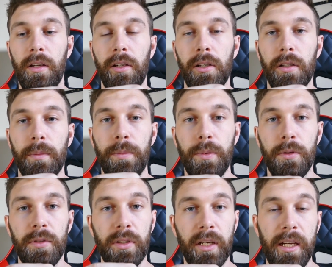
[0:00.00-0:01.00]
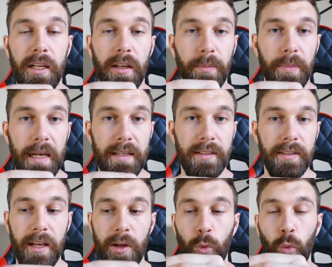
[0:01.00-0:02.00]
you got the boost kit base
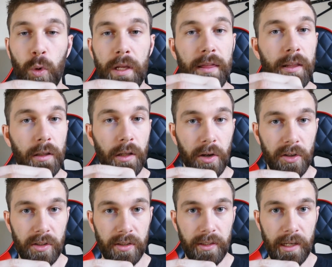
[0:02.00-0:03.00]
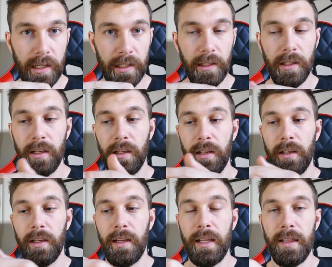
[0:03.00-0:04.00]
set with the load cell,
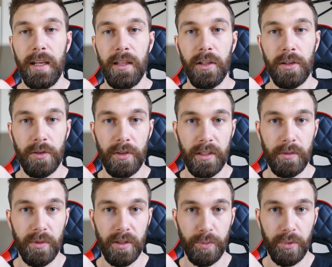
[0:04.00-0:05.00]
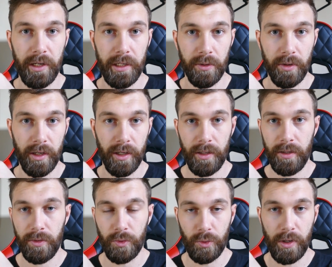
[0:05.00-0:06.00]
and then the Christmas pre-order
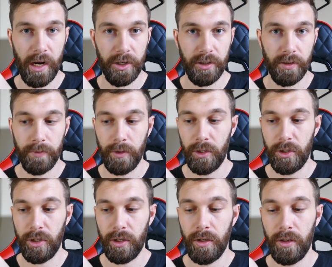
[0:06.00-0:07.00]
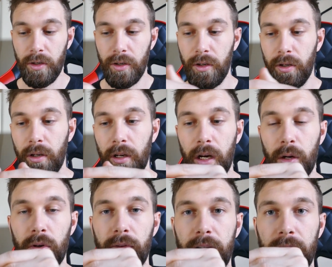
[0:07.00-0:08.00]
rushed version. I
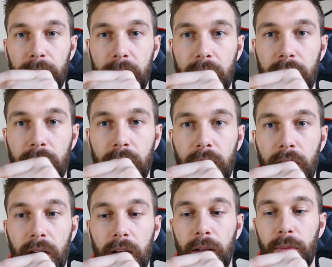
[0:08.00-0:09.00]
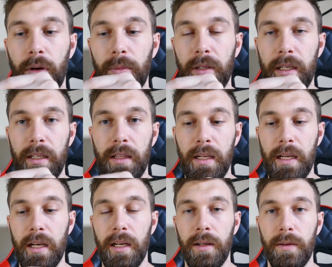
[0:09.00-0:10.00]
would recommend probably
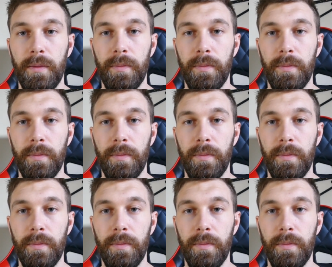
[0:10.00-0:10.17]
the